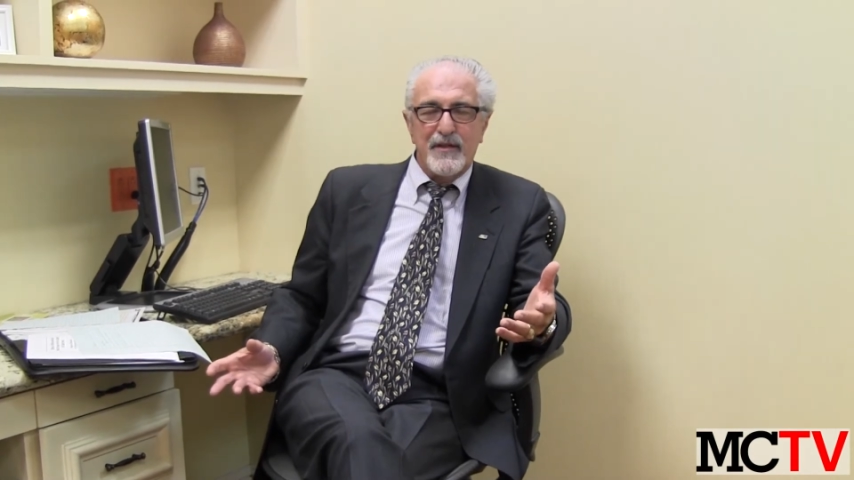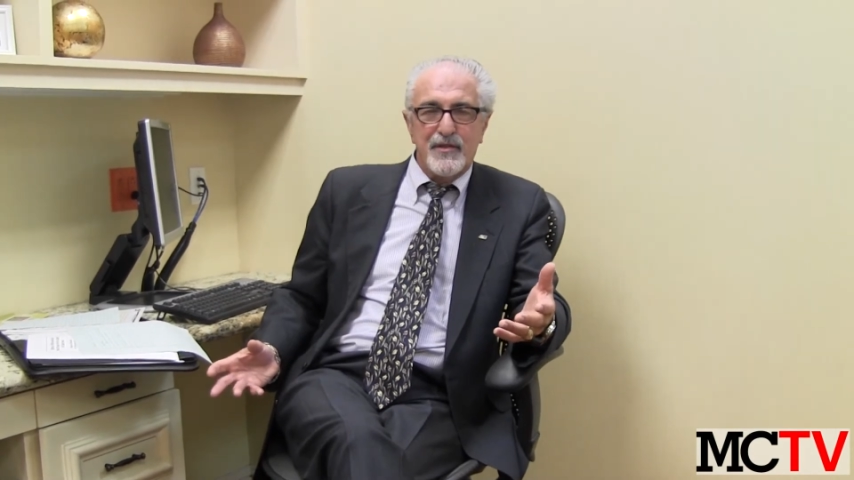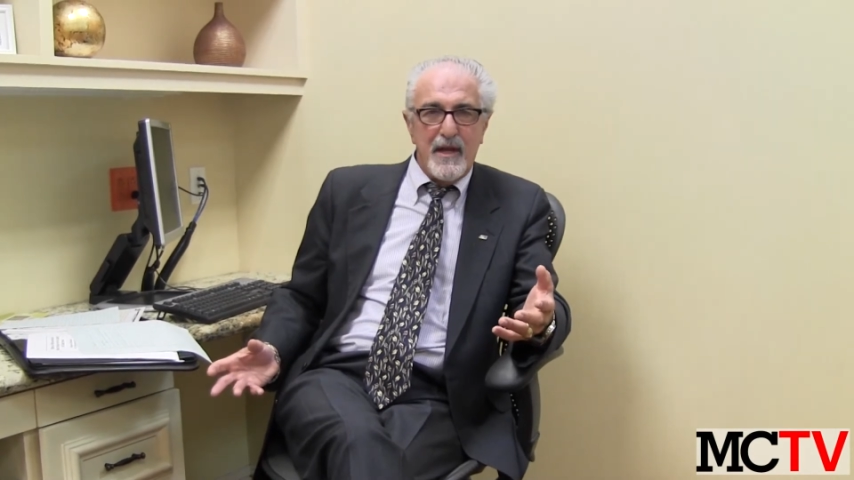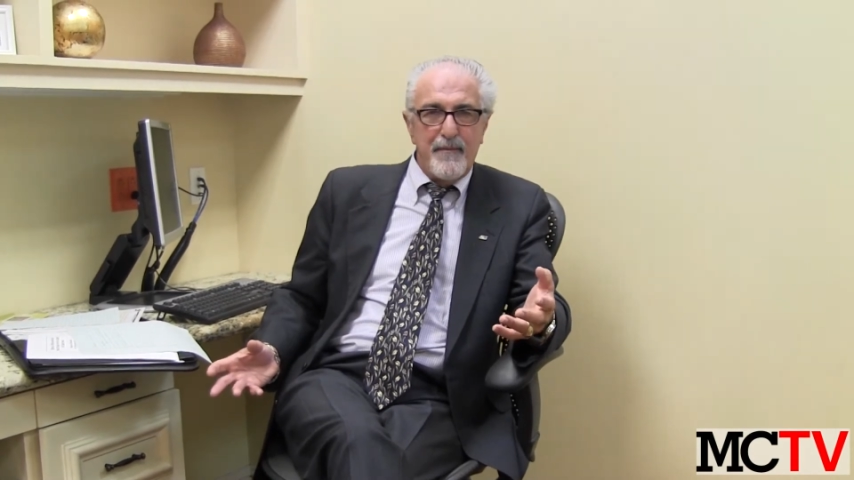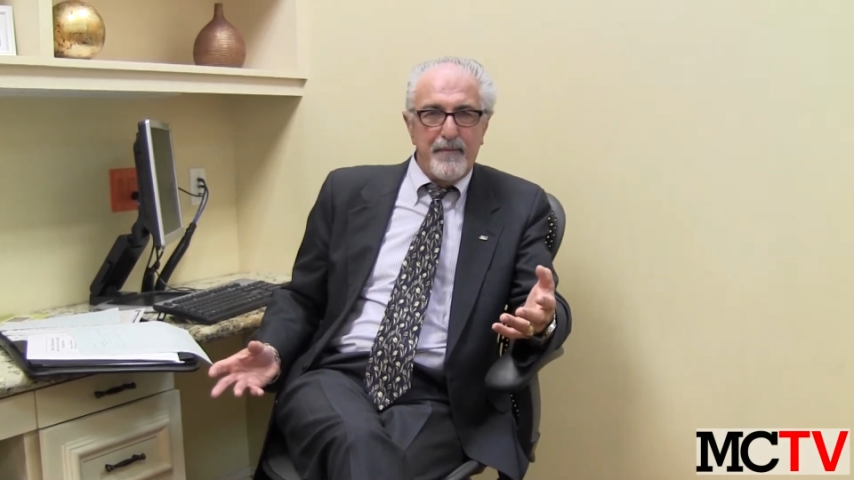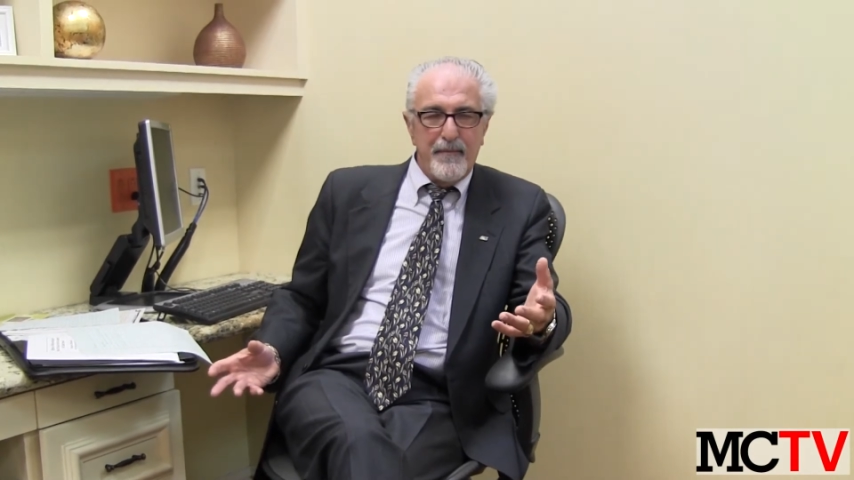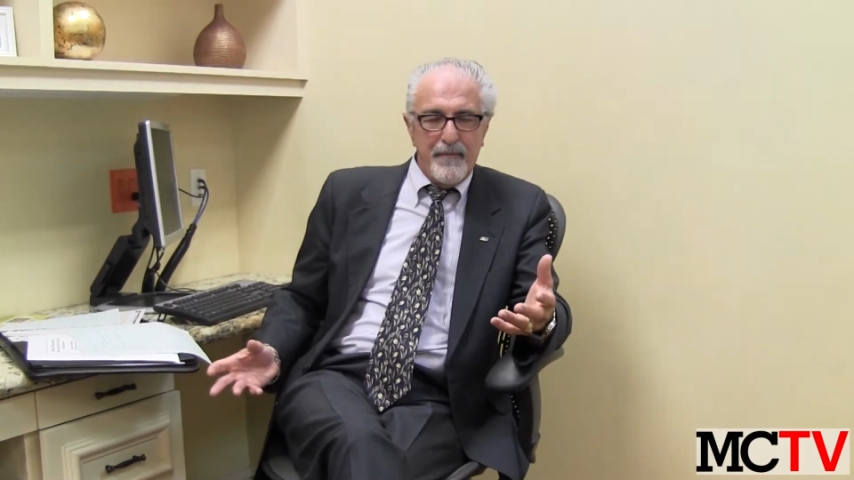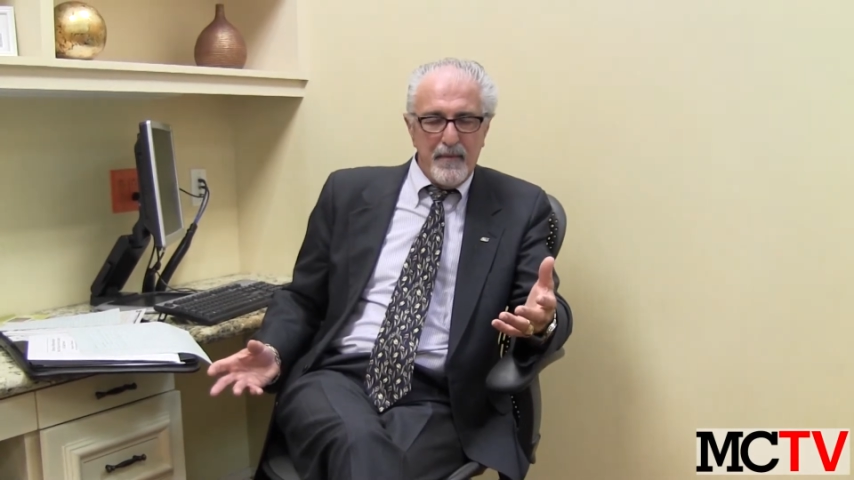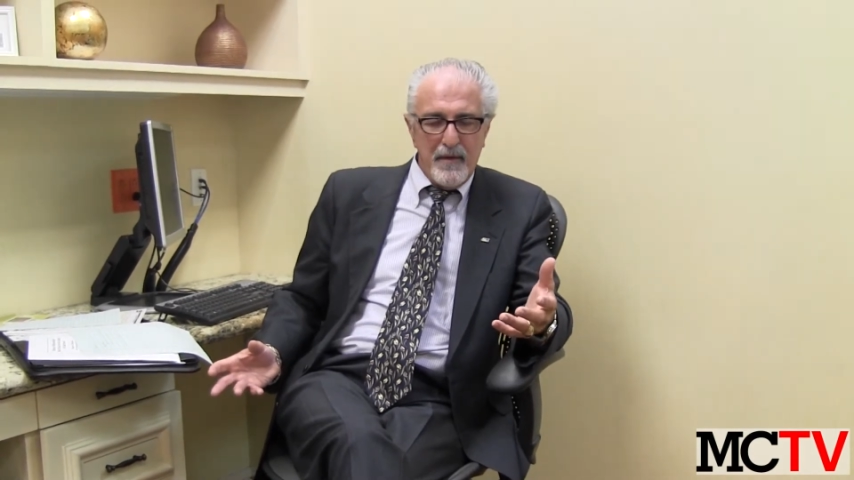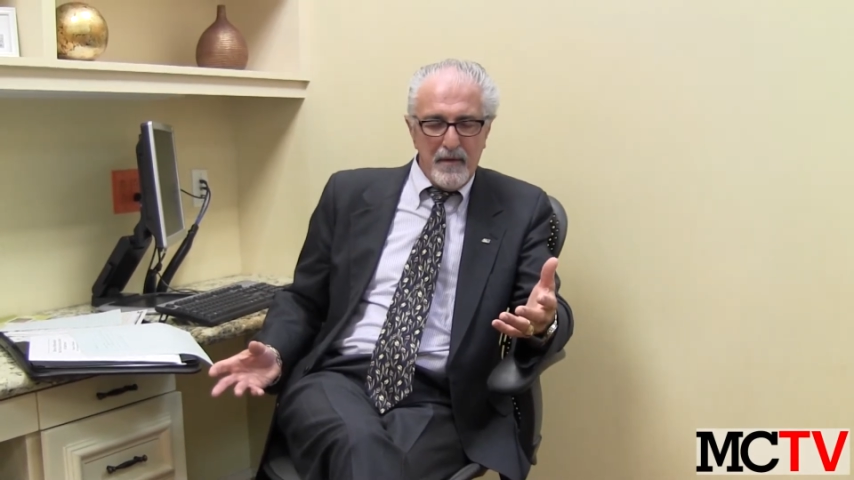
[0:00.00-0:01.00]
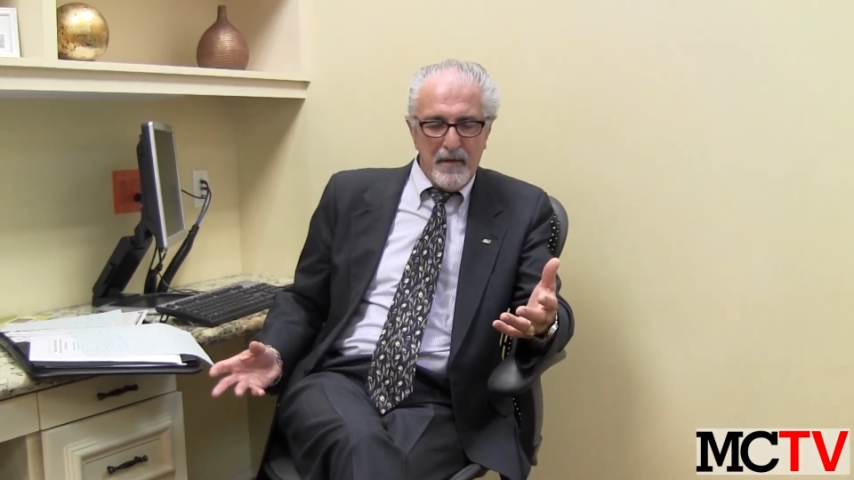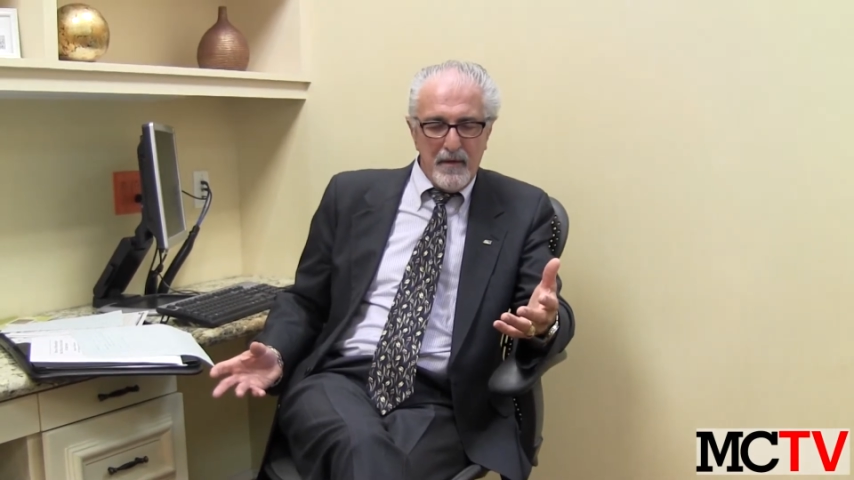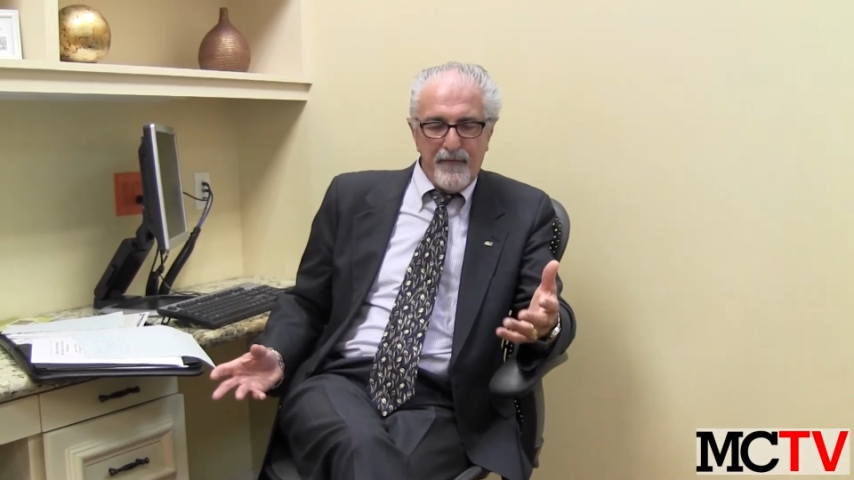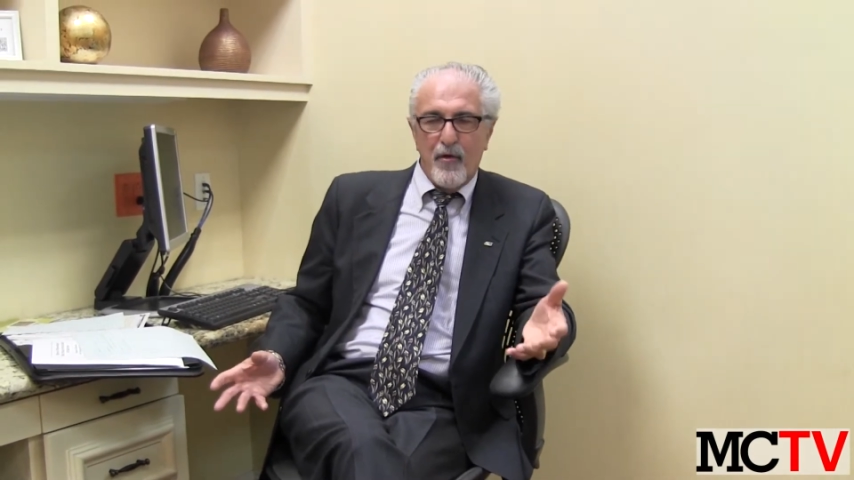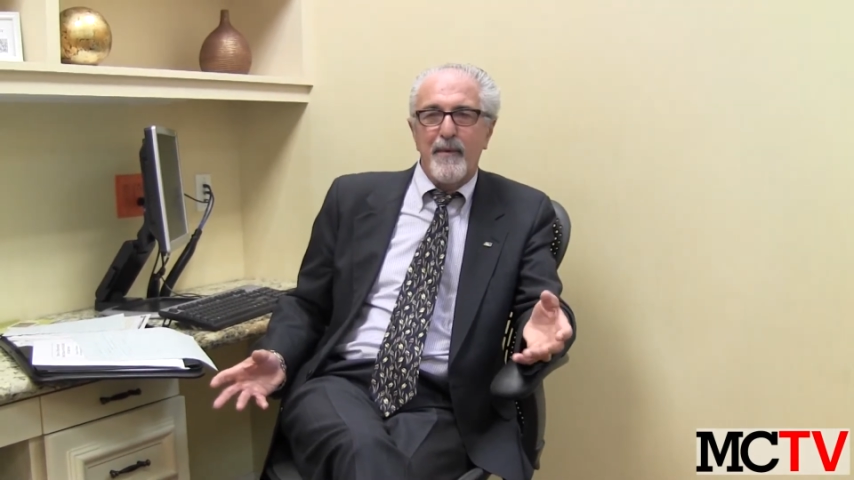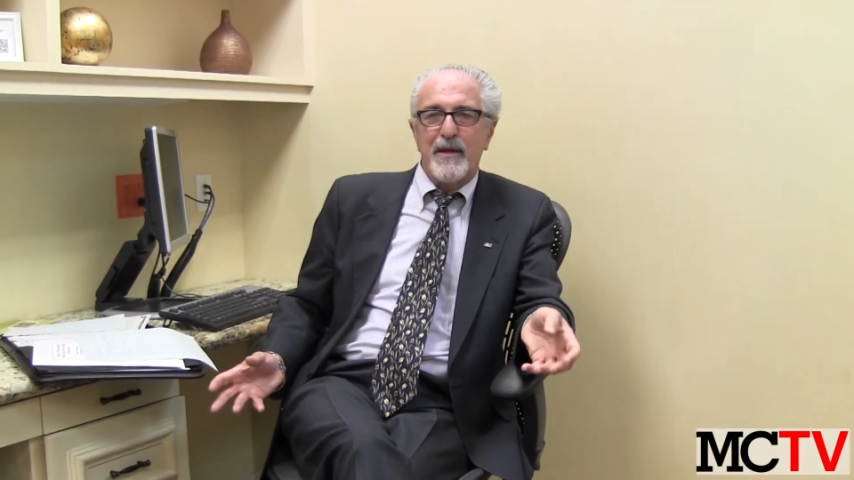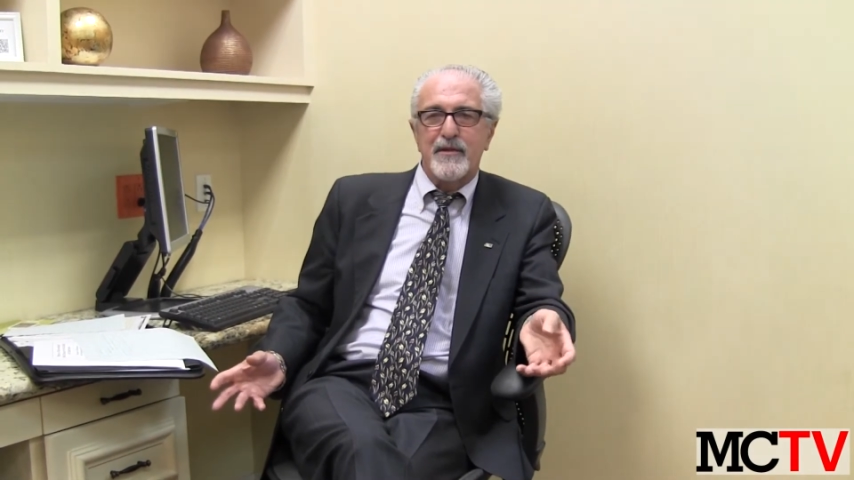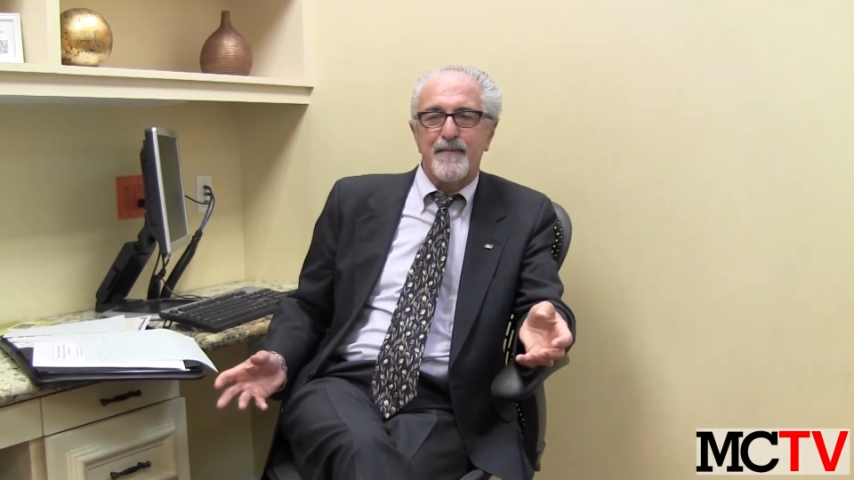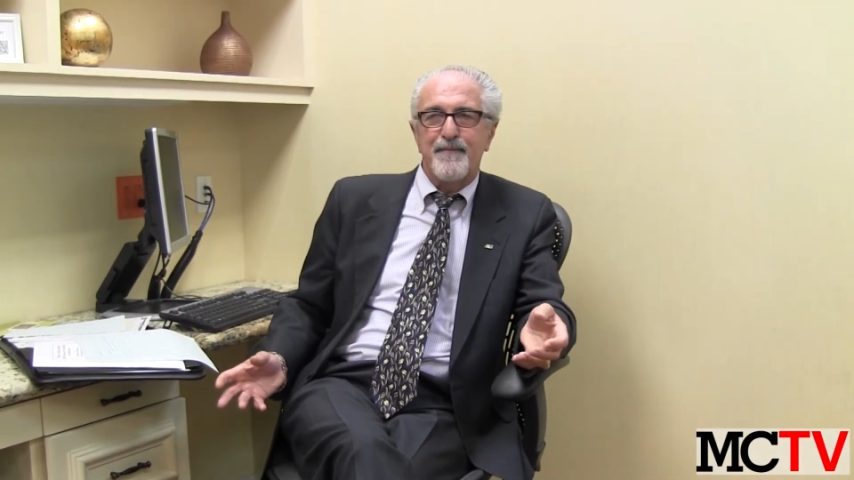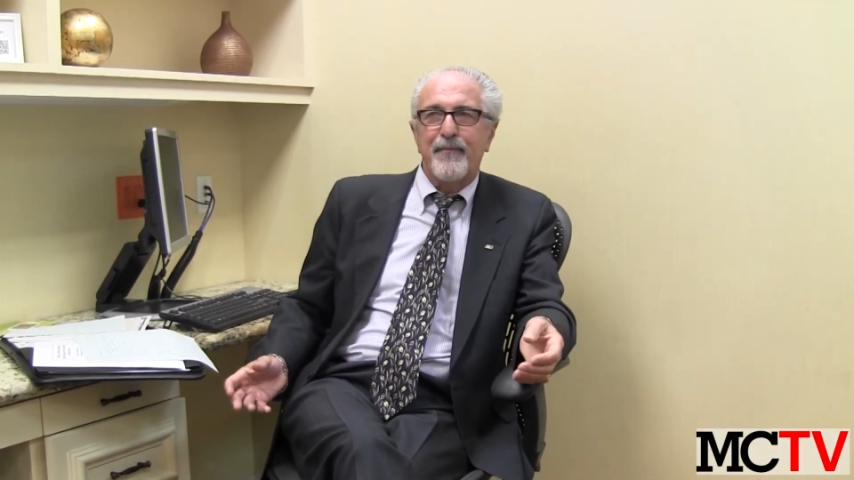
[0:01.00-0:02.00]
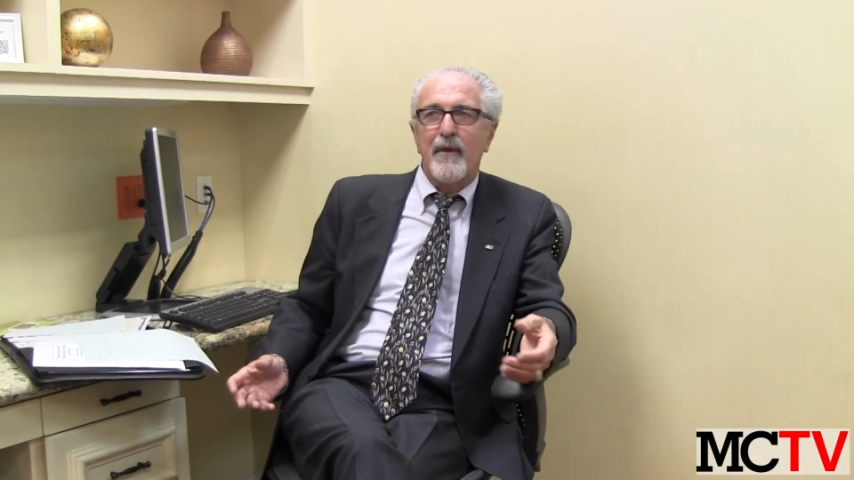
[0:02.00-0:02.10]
shape uh, formation.